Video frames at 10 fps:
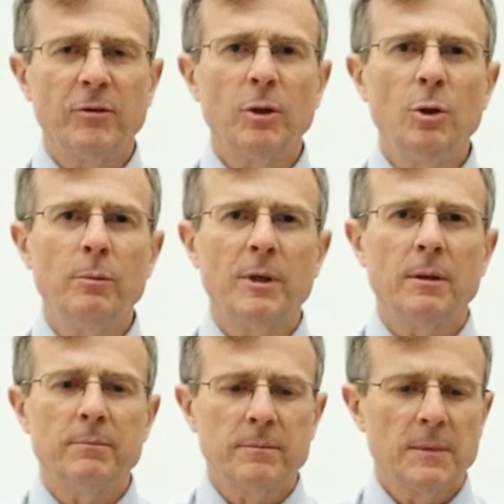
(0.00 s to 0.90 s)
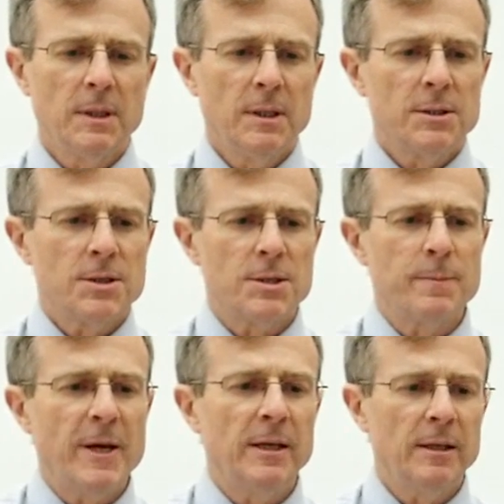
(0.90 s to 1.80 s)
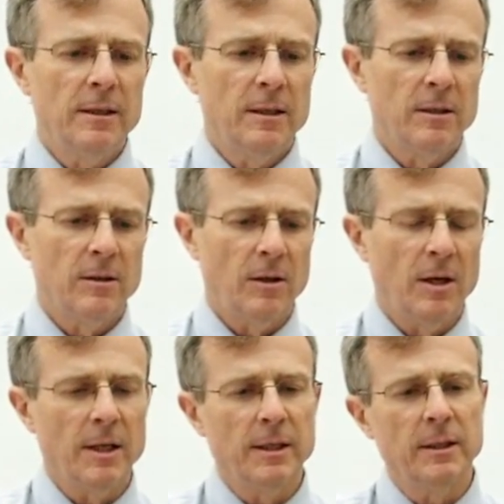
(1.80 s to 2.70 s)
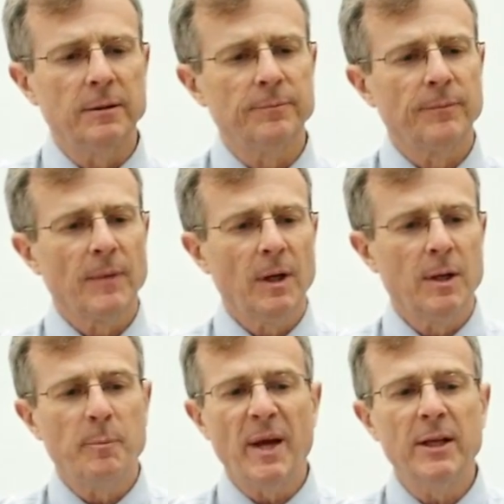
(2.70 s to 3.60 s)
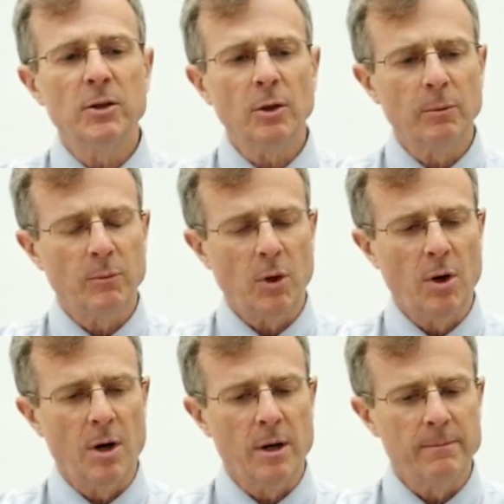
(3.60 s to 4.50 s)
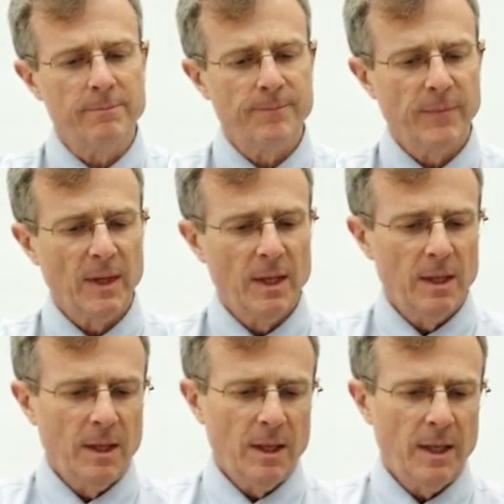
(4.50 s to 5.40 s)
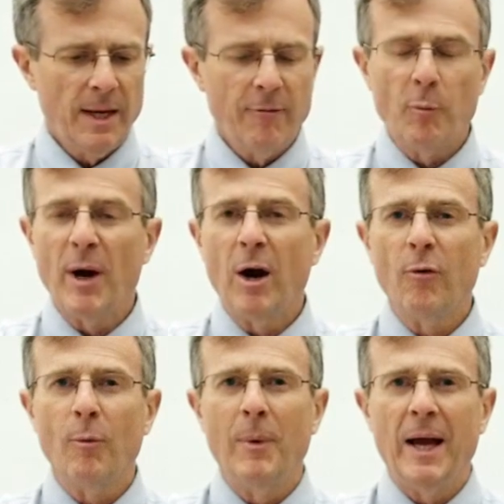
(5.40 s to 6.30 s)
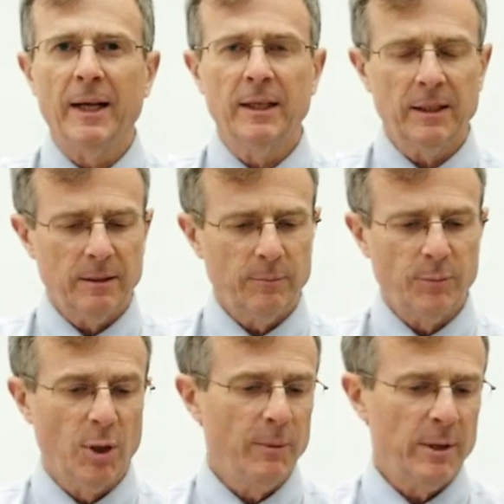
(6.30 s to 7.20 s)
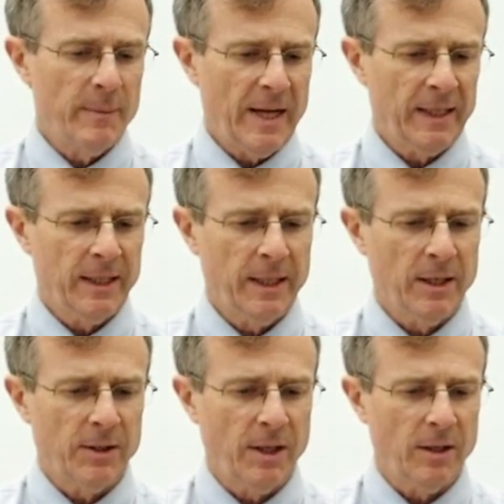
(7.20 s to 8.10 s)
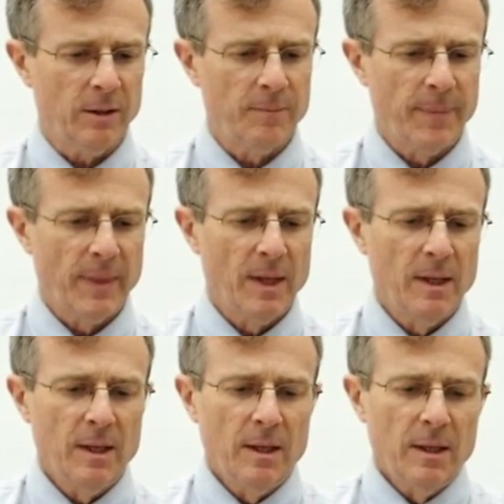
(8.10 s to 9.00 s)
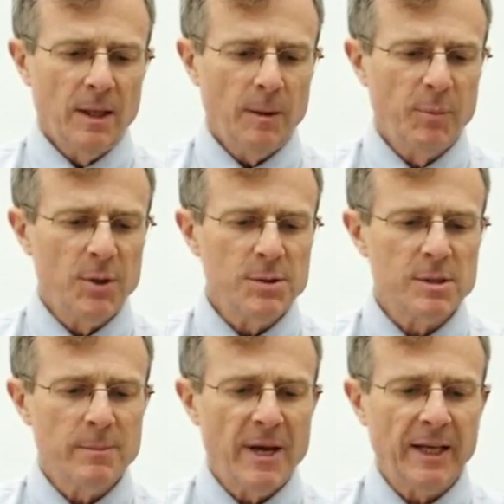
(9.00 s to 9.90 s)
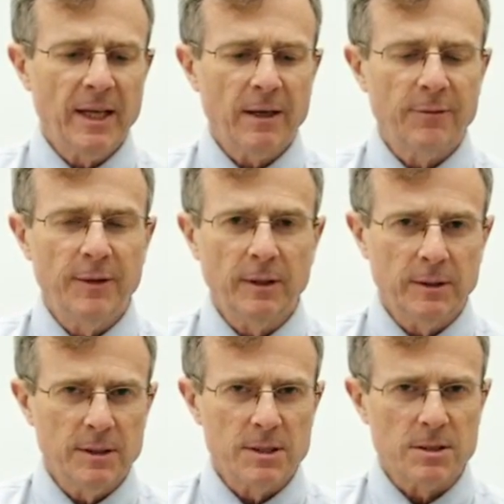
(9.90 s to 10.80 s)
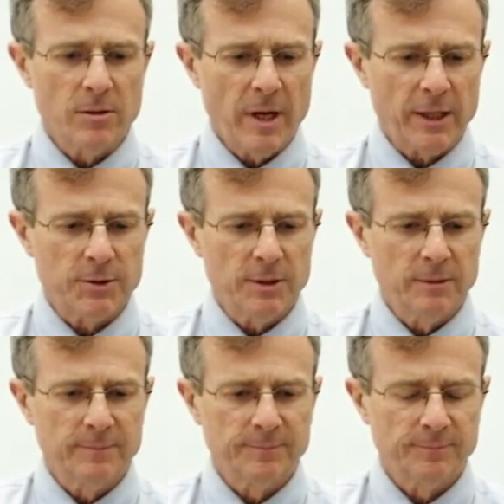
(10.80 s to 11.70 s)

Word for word: aluminum suspended on a, on a pendulum arm, and I have a powerful magnet, permanent magnet down here. It produces a magnetic field in this direction,